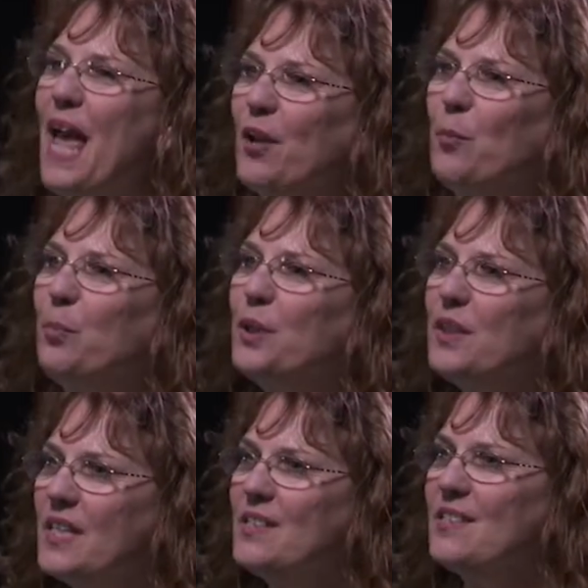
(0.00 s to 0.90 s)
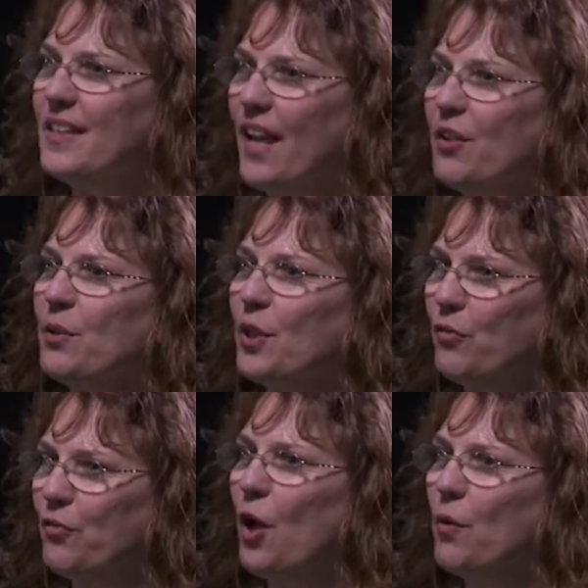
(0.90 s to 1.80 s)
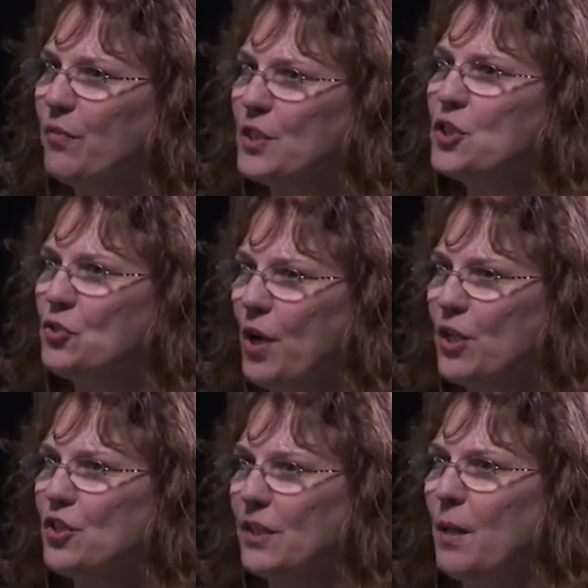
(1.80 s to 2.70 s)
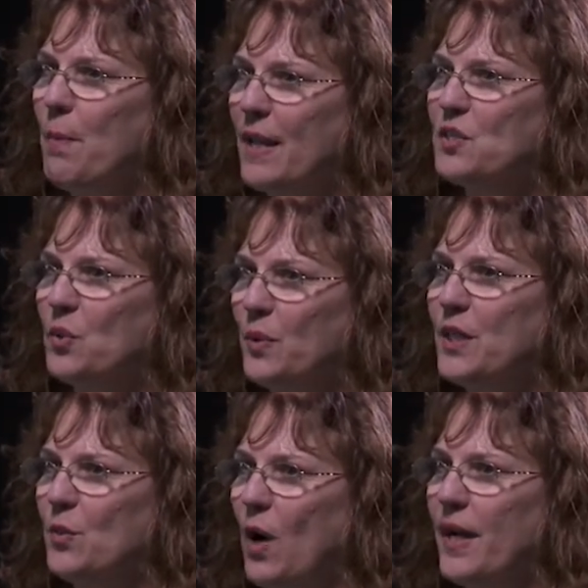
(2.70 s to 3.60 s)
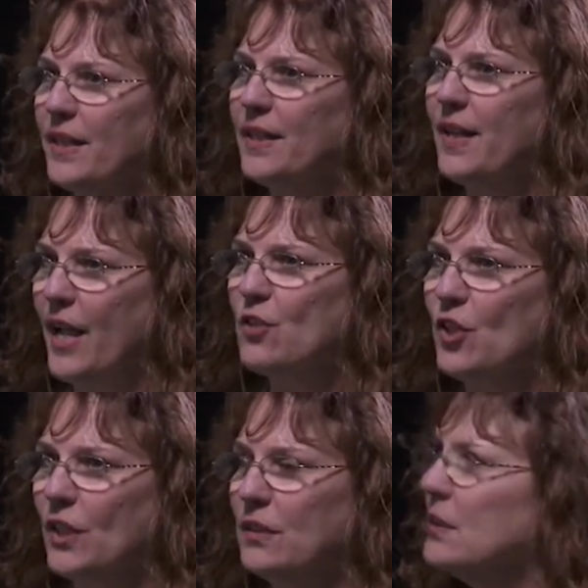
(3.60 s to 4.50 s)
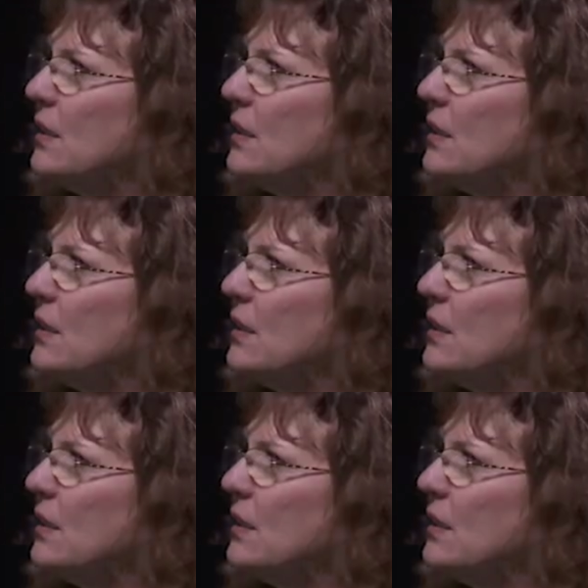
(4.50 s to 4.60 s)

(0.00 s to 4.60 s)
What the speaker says: how to put these together in a flow of instruction that makes the reading-writing connection.